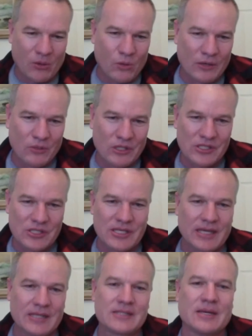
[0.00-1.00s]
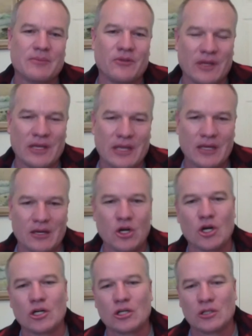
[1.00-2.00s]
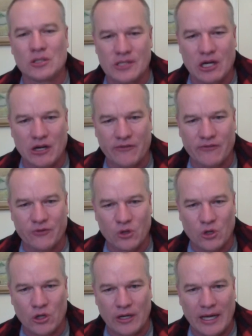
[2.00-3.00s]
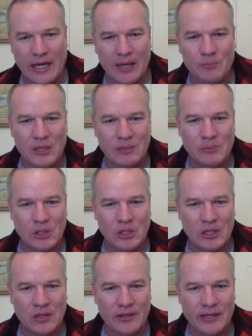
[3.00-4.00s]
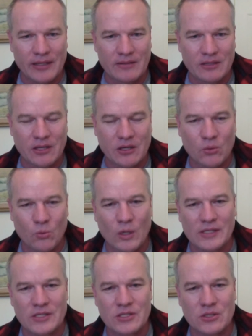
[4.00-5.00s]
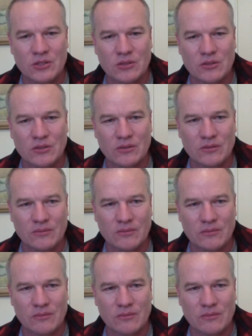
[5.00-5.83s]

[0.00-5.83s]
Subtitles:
What would you say some of the hurdles are for people that, want to